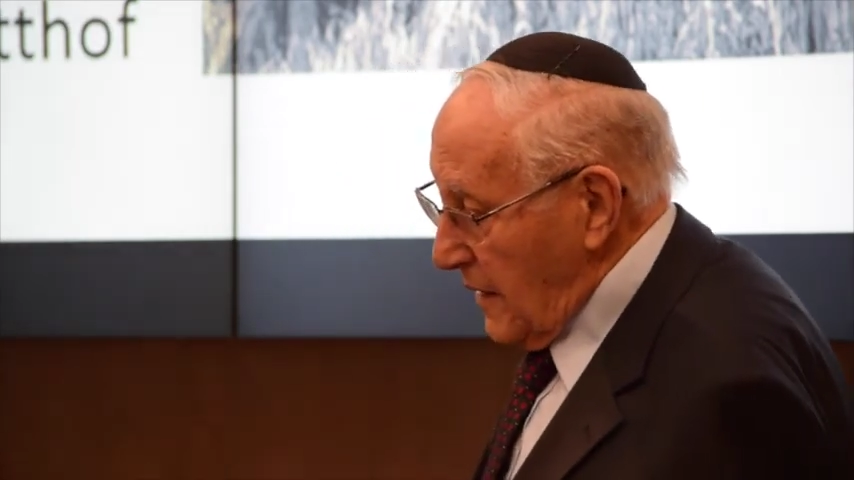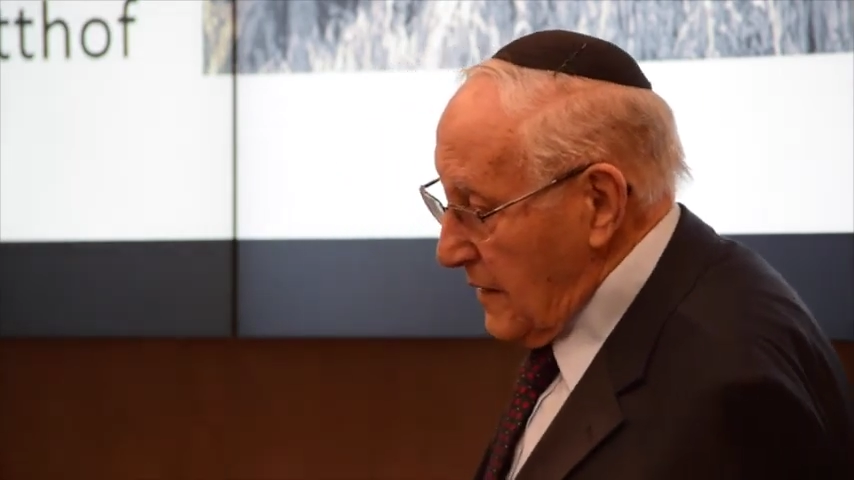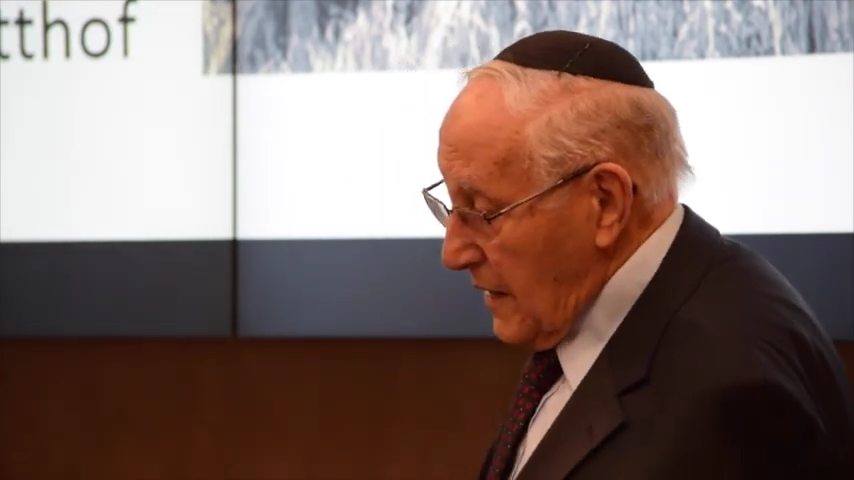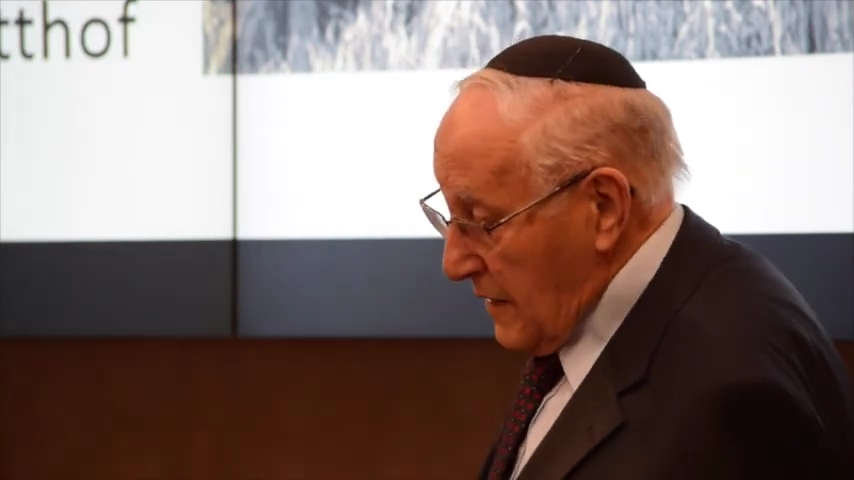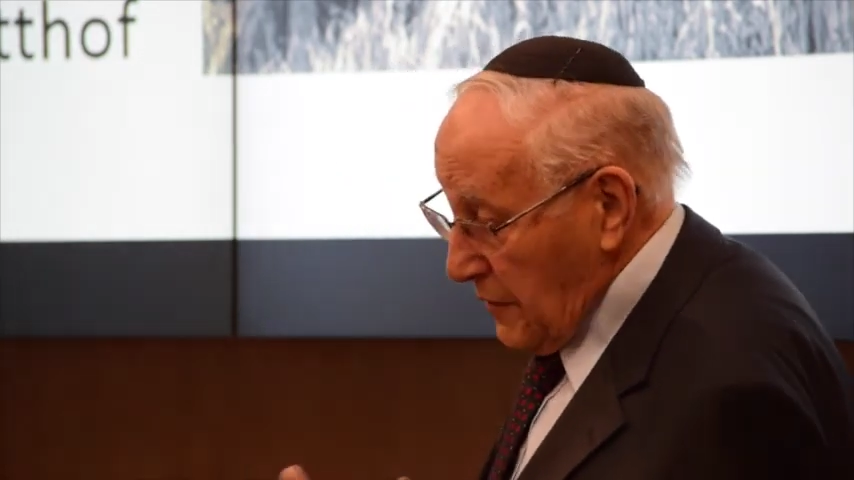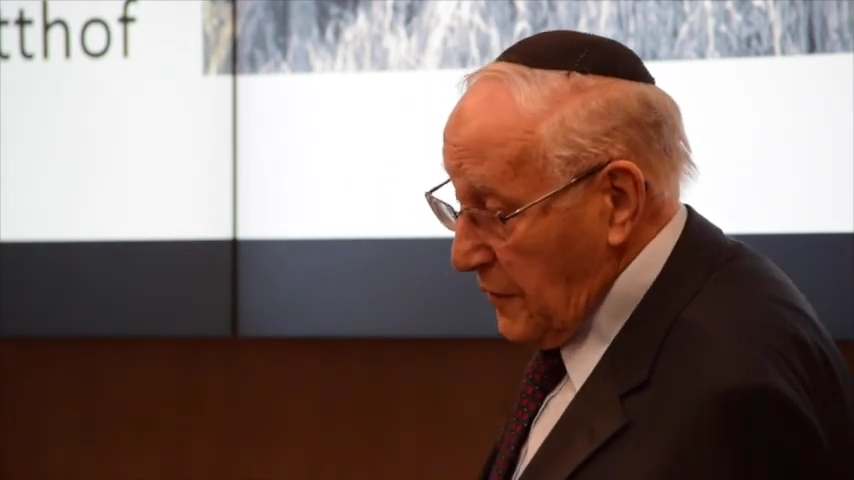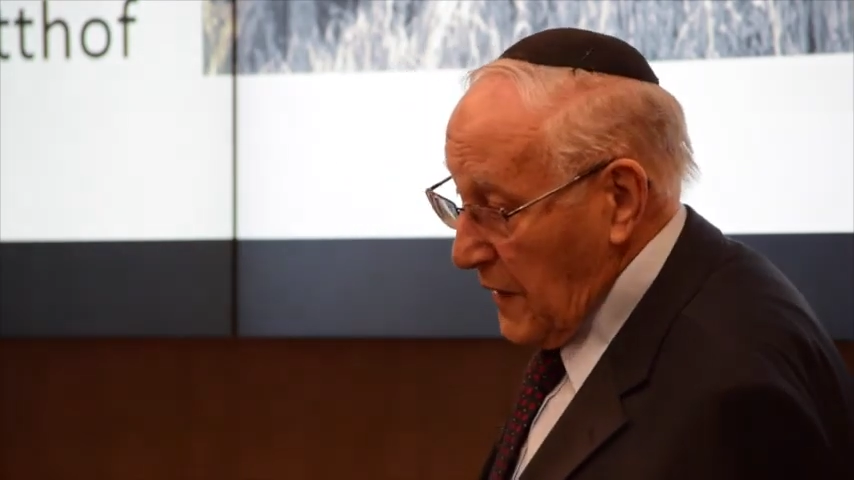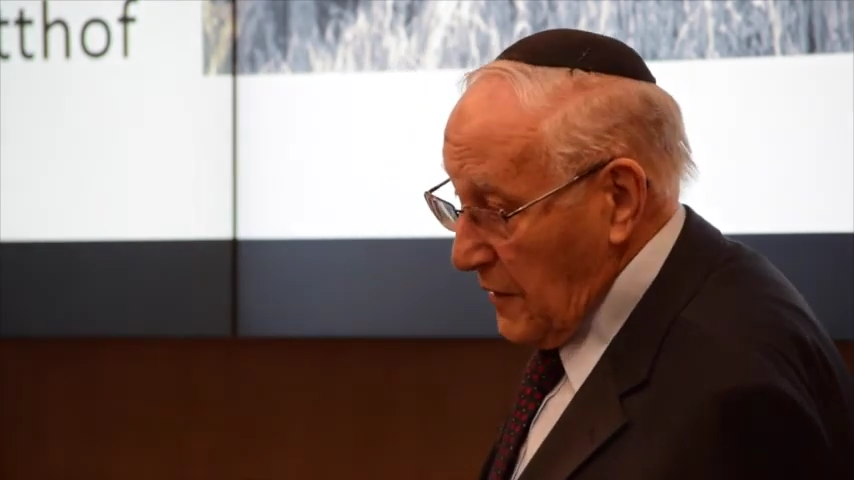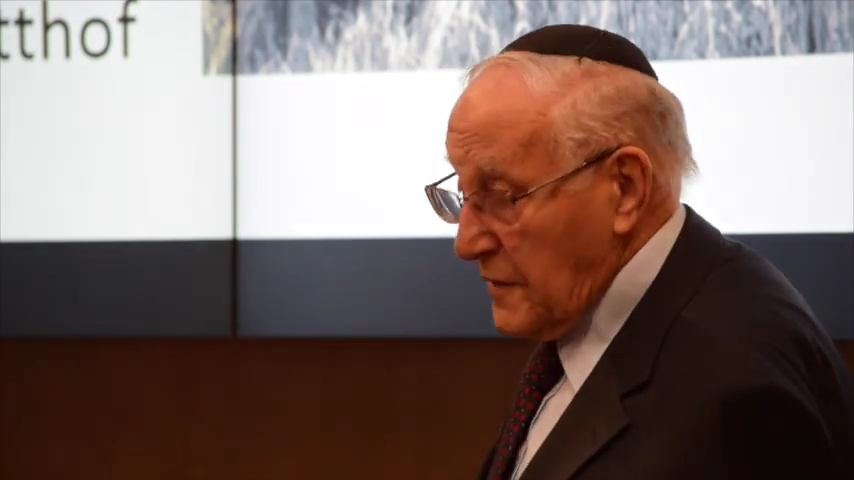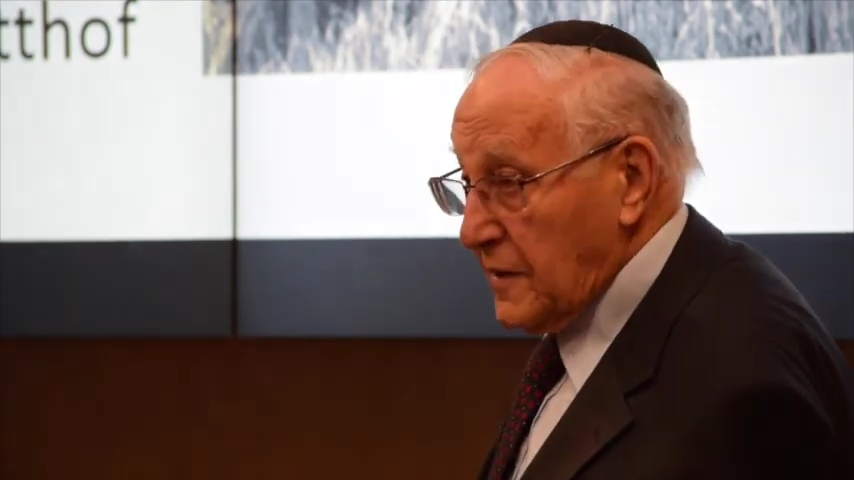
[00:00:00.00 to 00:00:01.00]
They then
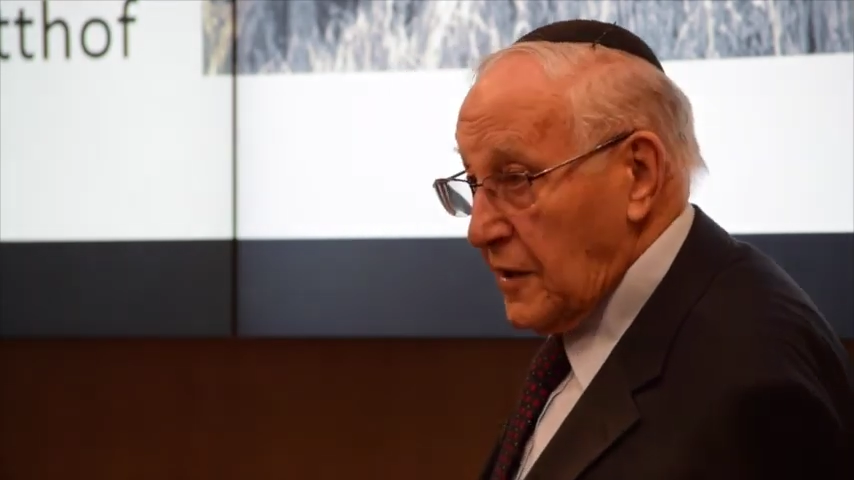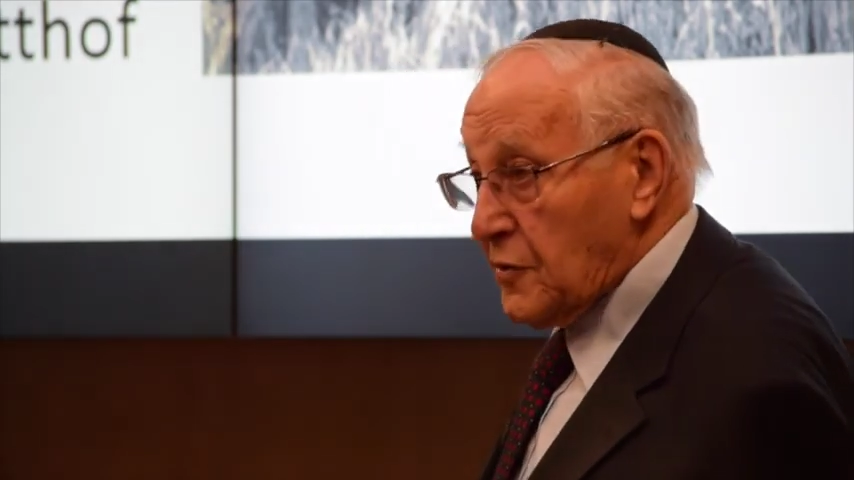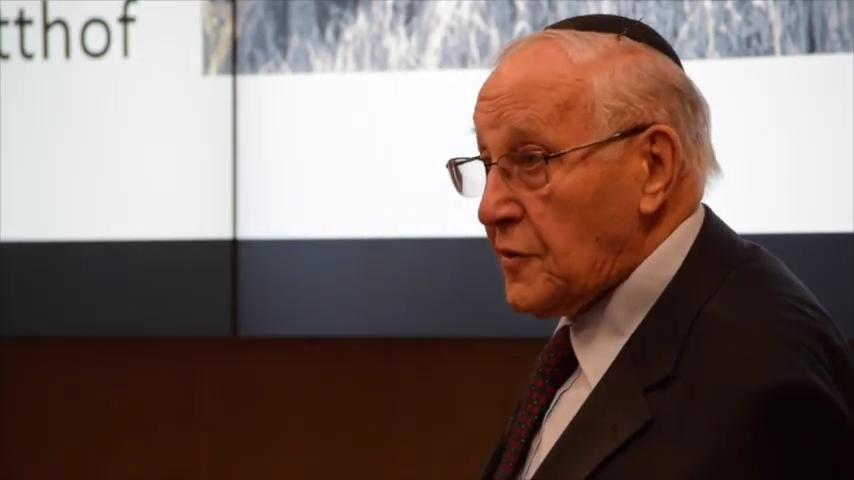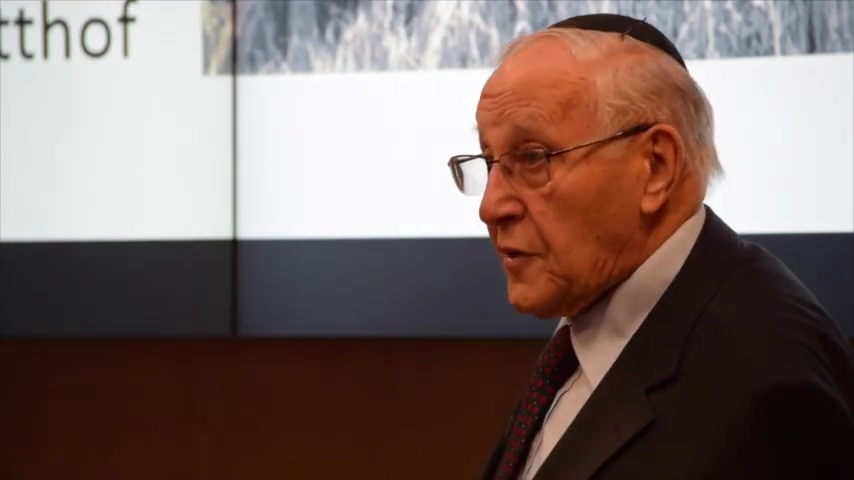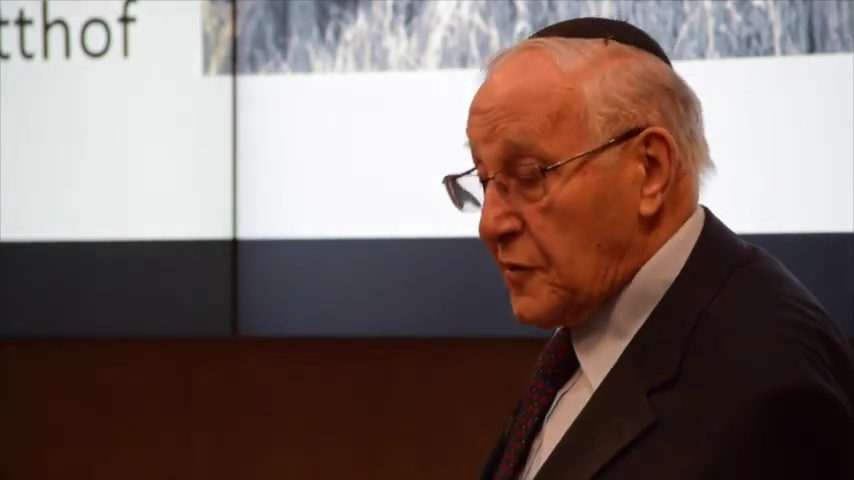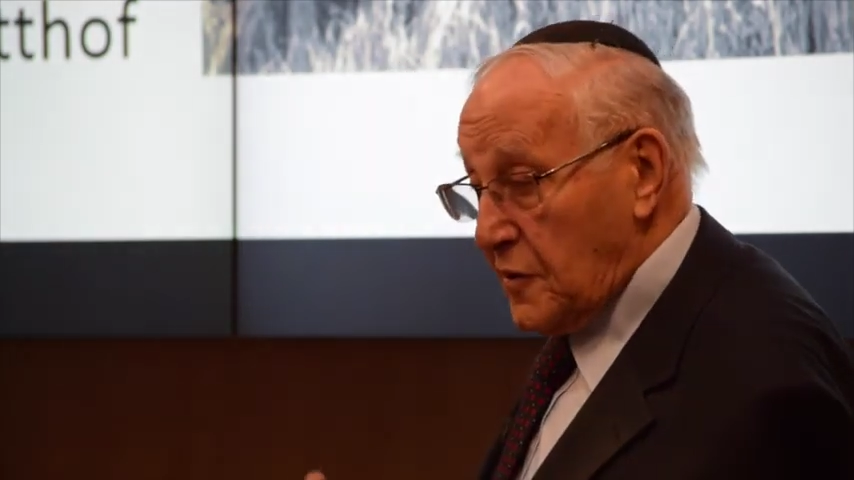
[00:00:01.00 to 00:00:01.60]
found they could not